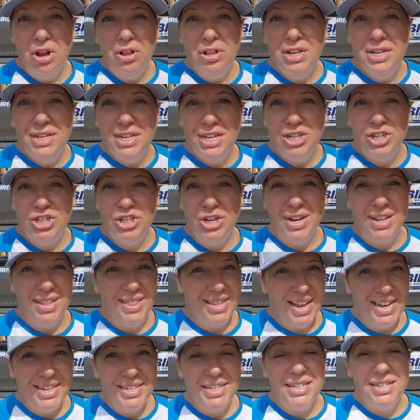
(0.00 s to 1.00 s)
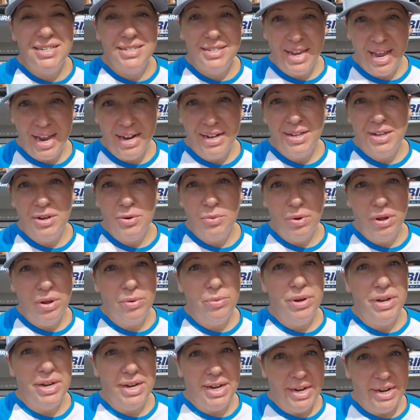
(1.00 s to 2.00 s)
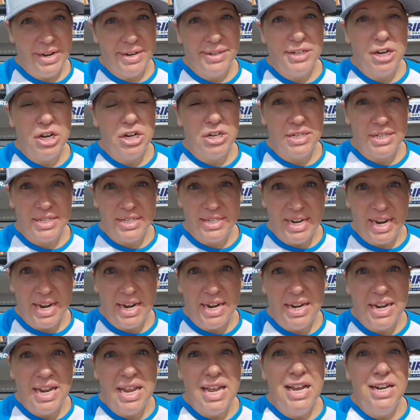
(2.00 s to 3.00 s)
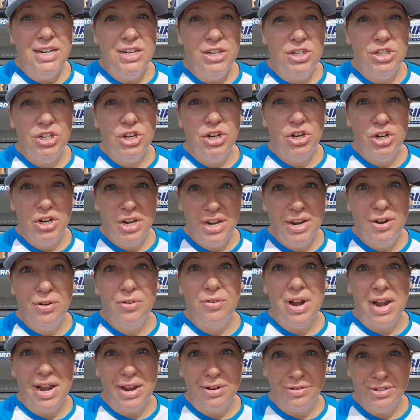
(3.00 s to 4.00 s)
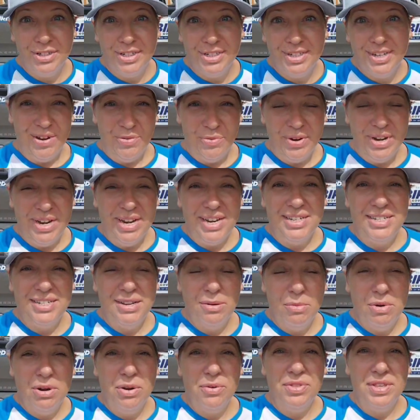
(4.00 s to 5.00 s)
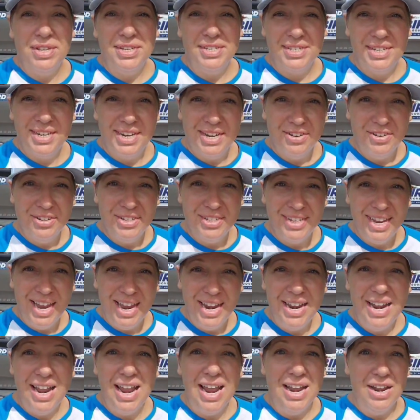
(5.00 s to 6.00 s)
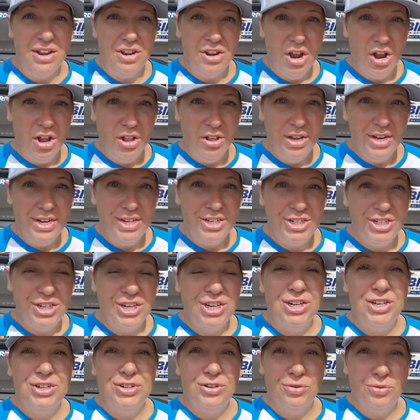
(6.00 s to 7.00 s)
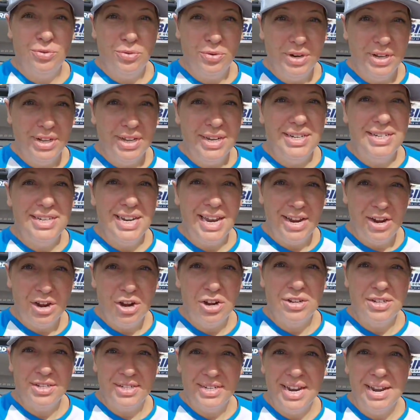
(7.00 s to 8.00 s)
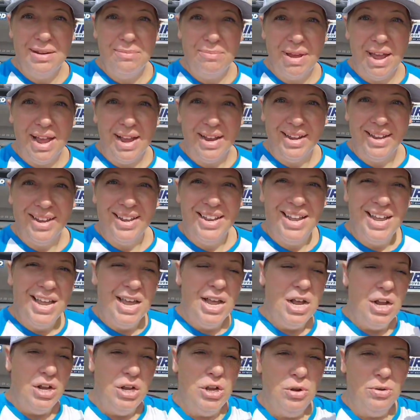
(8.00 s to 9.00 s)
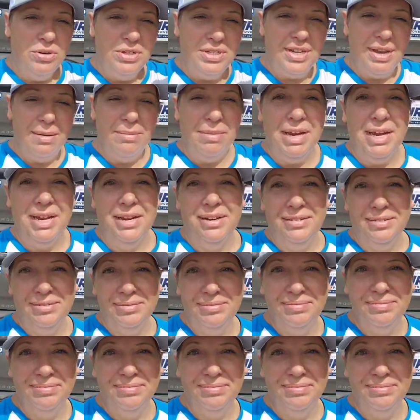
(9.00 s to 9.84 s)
politician, and that's exactly what we need in our state to turn it around. And we need someone with the skill set and knowledge to really take our state back. Go, Semi.